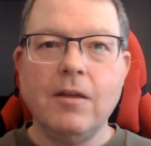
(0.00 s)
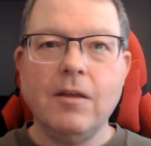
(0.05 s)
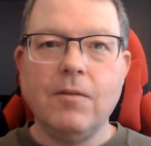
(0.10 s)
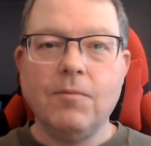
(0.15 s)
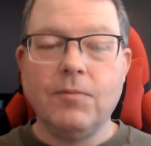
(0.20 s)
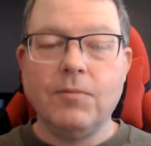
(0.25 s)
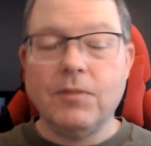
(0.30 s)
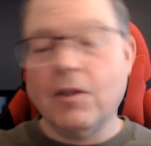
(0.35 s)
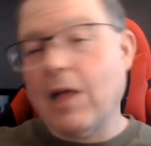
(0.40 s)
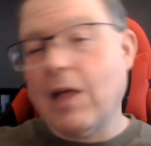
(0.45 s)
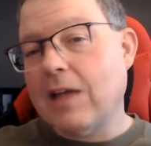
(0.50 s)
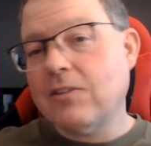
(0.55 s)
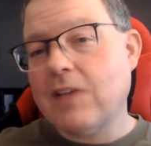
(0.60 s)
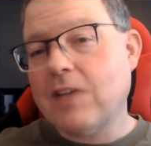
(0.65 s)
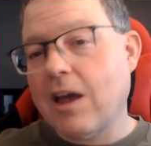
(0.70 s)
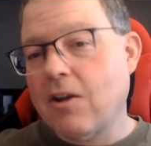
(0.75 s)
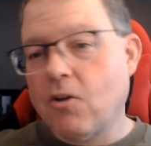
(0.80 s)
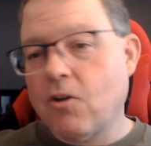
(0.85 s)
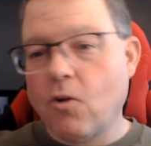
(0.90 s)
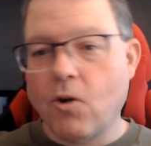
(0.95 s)
the last
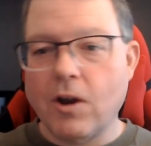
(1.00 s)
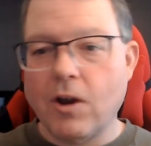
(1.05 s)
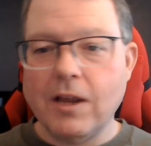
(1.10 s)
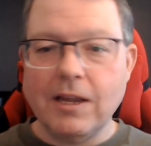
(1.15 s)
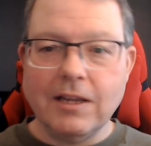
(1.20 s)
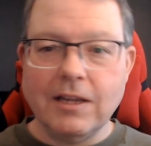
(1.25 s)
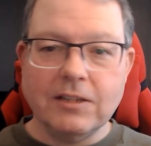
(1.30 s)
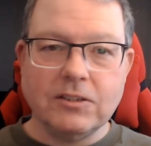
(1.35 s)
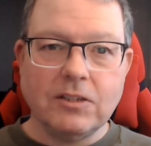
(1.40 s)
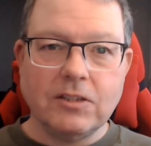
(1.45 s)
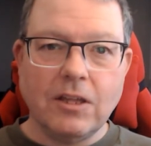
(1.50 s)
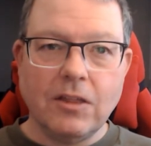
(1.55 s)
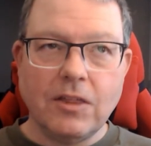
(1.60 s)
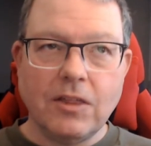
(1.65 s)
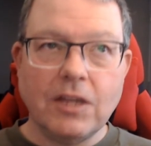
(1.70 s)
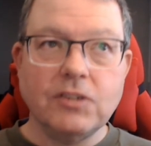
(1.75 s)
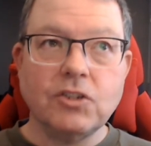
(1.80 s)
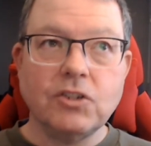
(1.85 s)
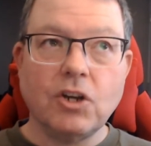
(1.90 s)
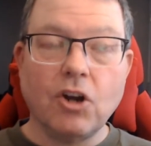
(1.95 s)
category is
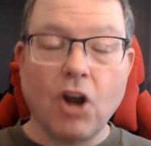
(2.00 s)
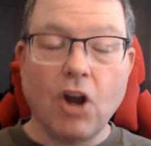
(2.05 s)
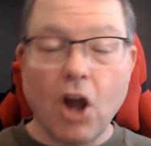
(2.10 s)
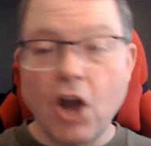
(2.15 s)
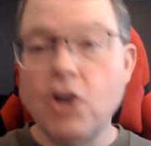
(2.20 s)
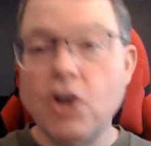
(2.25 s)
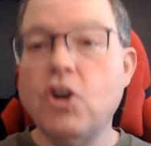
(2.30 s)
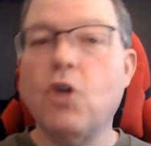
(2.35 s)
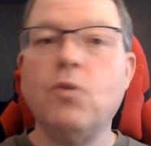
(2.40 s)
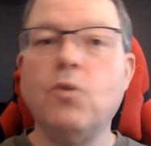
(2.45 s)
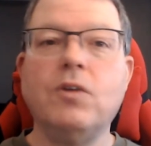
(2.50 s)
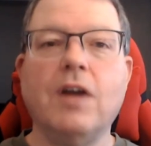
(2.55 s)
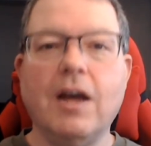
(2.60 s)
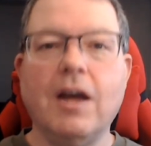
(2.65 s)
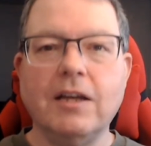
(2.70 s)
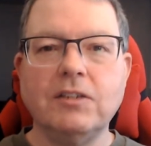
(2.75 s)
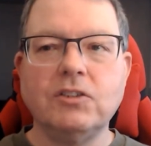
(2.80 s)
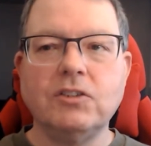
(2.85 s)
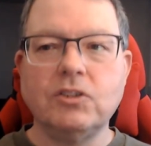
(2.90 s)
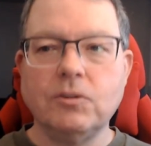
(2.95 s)
things that are unknown to
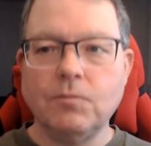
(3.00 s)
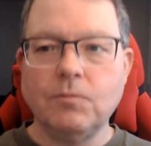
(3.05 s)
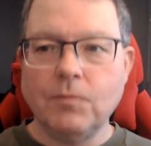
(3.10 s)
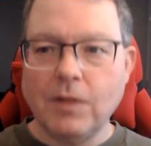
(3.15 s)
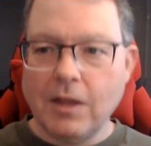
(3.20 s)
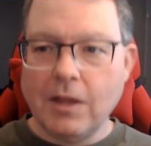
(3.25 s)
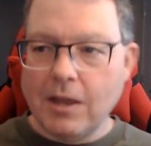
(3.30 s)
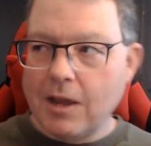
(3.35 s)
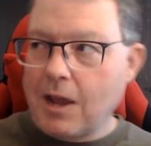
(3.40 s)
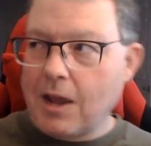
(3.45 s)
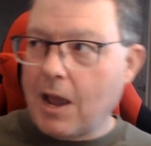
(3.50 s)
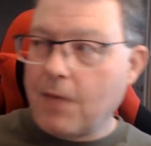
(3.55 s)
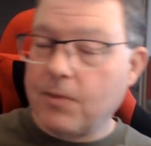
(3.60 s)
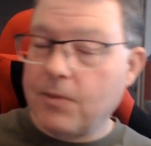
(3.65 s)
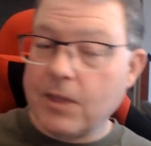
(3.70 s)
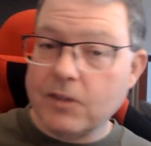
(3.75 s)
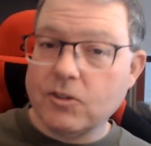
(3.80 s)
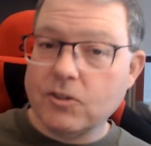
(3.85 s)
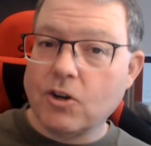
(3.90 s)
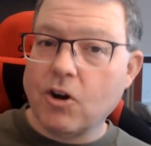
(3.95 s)
us and
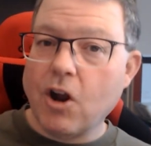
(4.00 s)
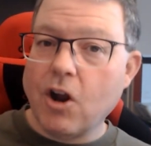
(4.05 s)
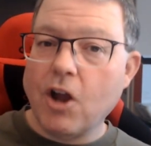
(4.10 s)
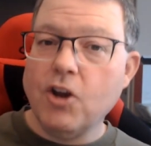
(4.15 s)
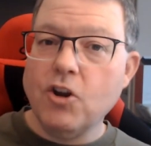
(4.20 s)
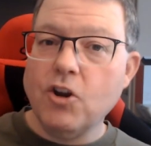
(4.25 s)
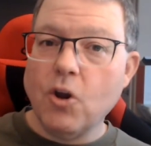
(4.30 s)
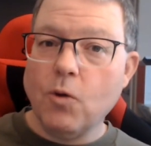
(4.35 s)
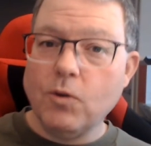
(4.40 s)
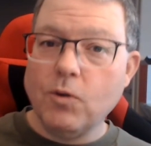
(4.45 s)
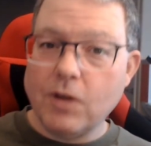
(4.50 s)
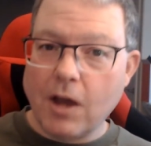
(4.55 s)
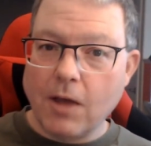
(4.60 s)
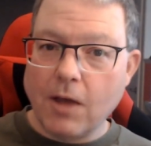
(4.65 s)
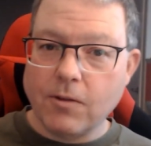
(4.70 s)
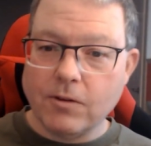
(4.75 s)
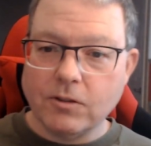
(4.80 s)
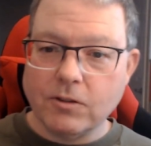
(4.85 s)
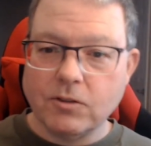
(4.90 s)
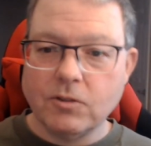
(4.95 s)
things that are unknown to
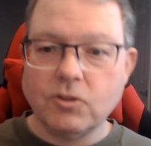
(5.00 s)
others.